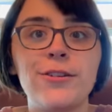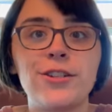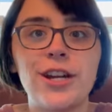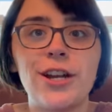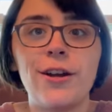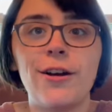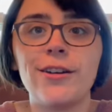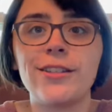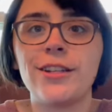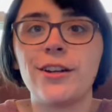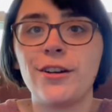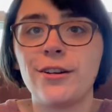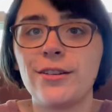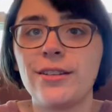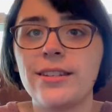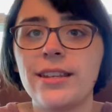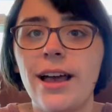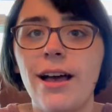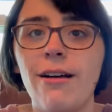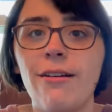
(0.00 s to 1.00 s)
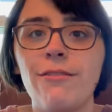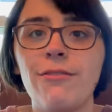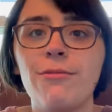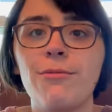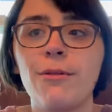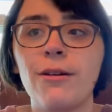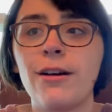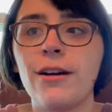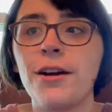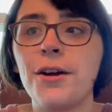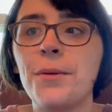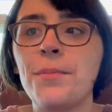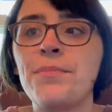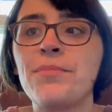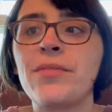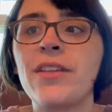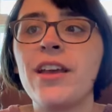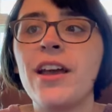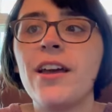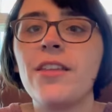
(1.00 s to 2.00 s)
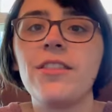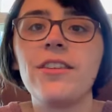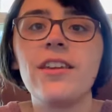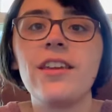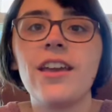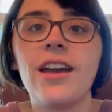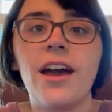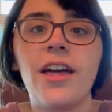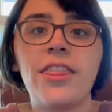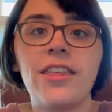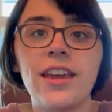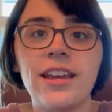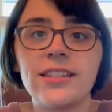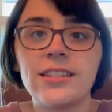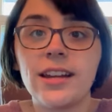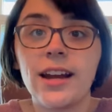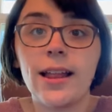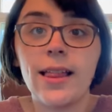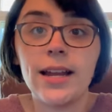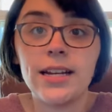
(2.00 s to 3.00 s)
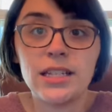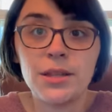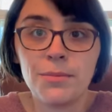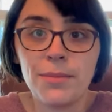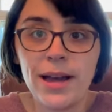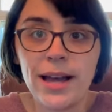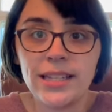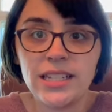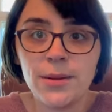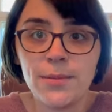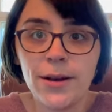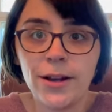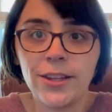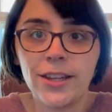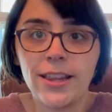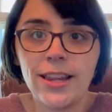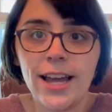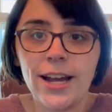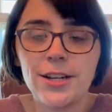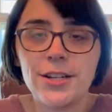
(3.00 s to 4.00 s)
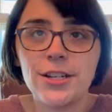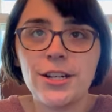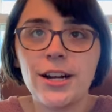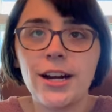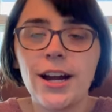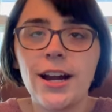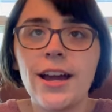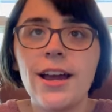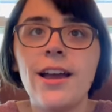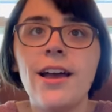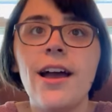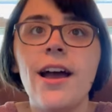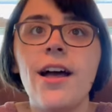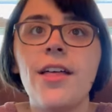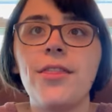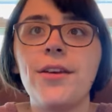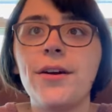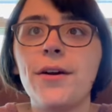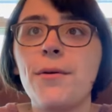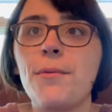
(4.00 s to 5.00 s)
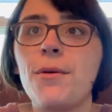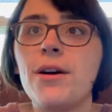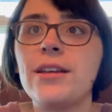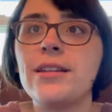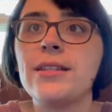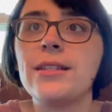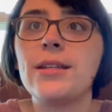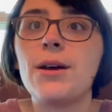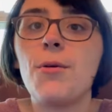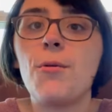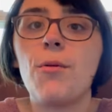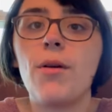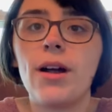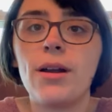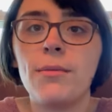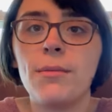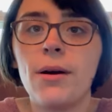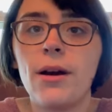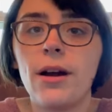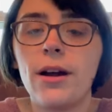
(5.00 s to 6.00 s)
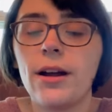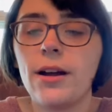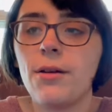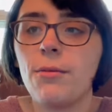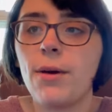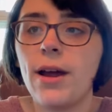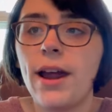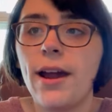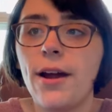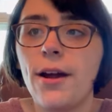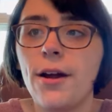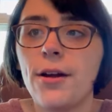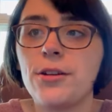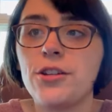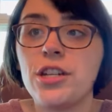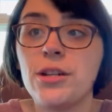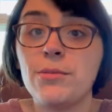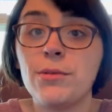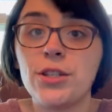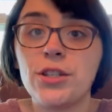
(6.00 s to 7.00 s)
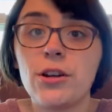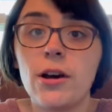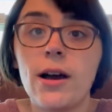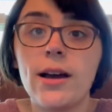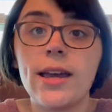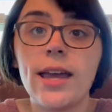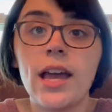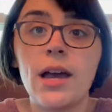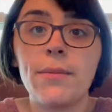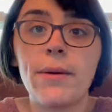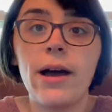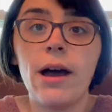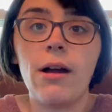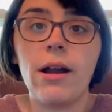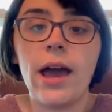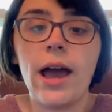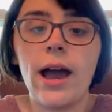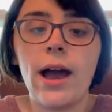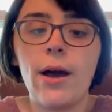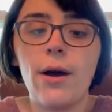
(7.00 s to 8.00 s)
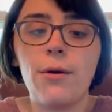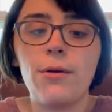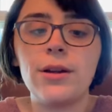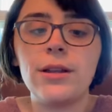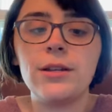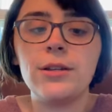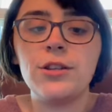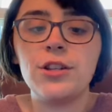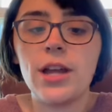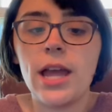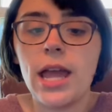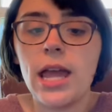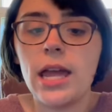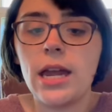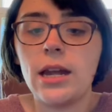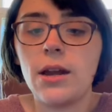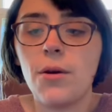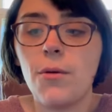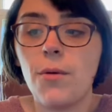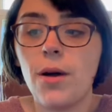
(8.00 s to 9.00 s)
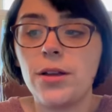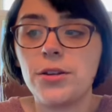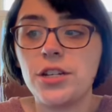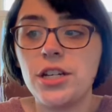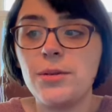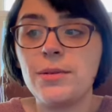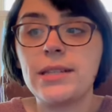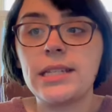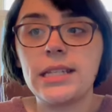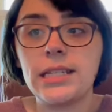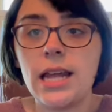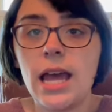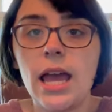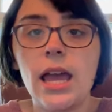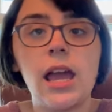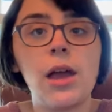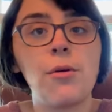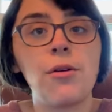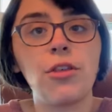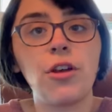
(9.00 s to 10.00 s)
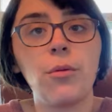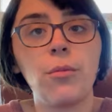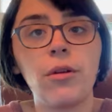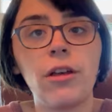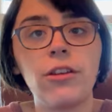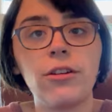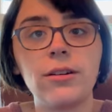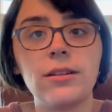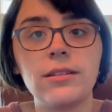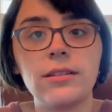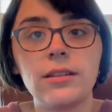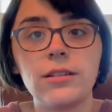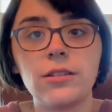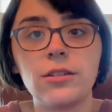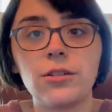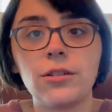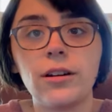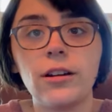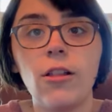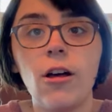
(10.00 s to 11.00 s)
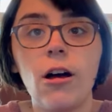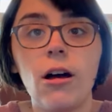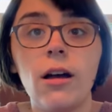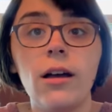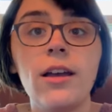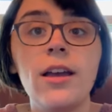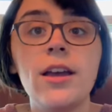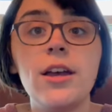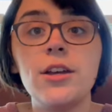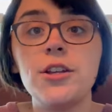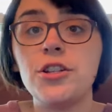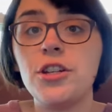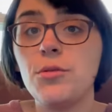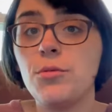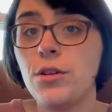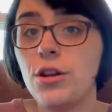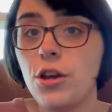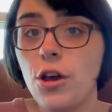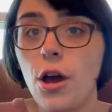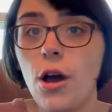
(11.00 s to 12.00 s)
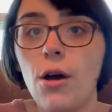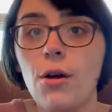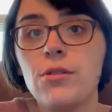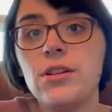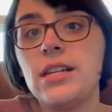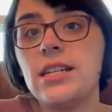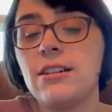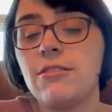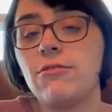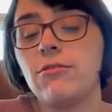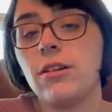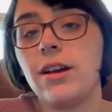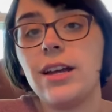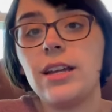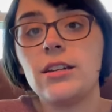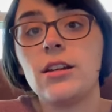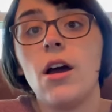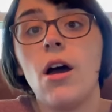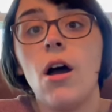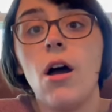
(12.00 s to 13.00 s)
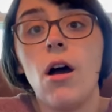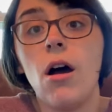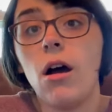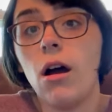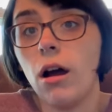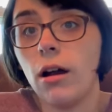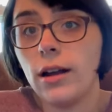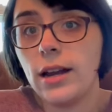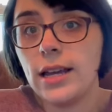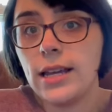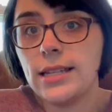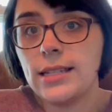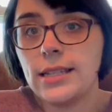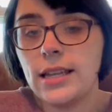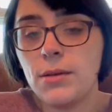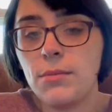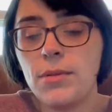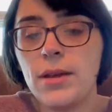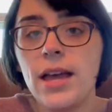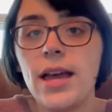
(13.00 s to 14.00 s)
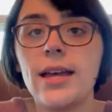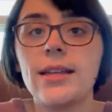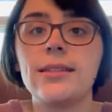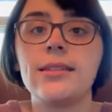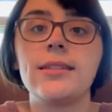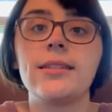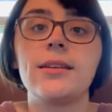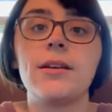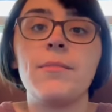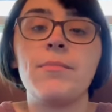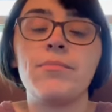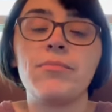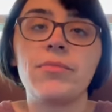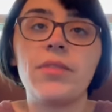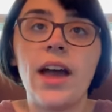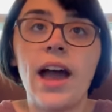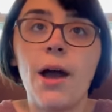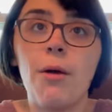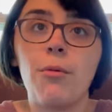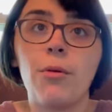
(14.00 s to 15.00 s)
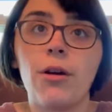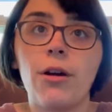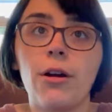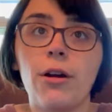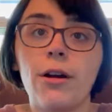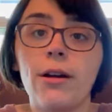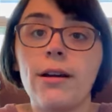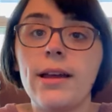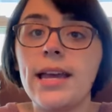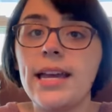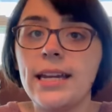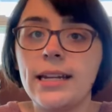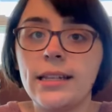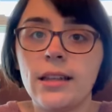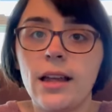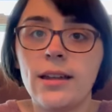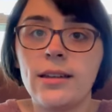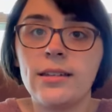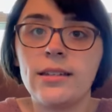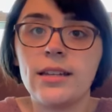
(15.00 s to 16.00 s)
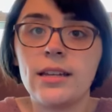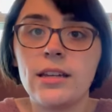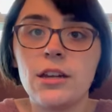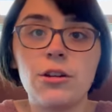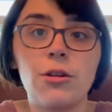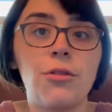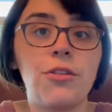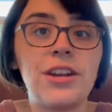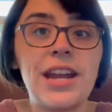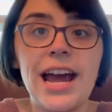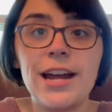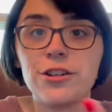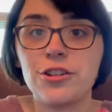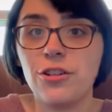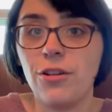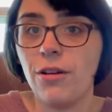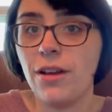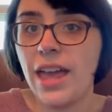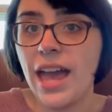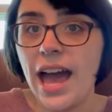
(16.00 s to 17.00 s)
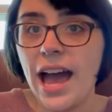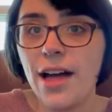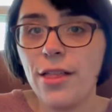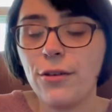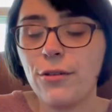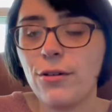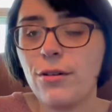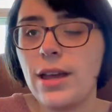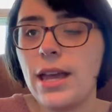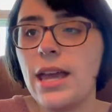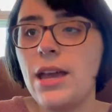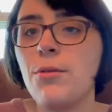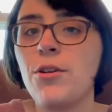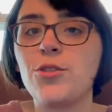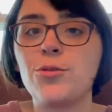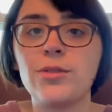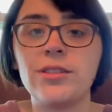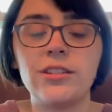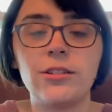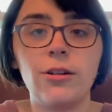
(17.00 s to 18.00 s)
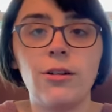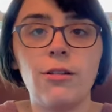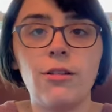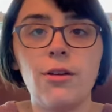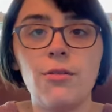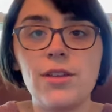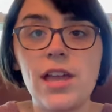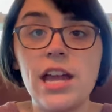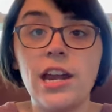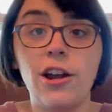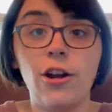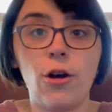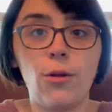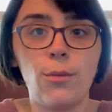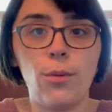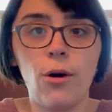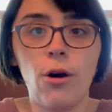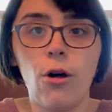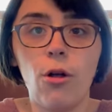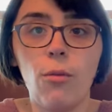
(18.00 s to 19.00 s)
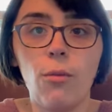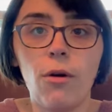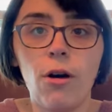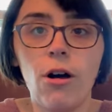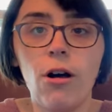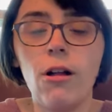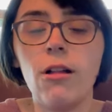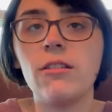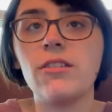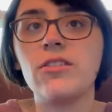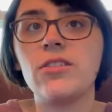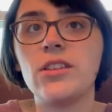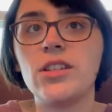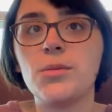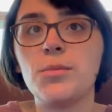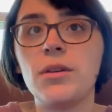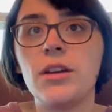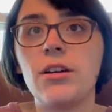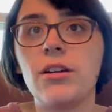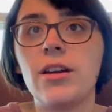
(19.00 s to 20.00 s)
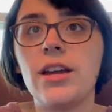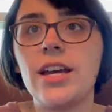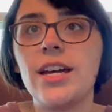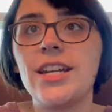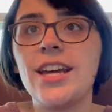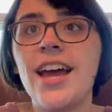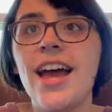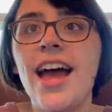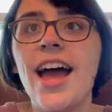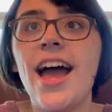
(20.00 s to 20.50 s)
Jane Austen herself were the things that I liked the best about the lecture. There was one part where she was talking about how Jane, while she was staying with her brother and sister-in-law, she would go to different art exhibits that were in London, you know, the National Gallery, which was still located on Pall Mall in this period.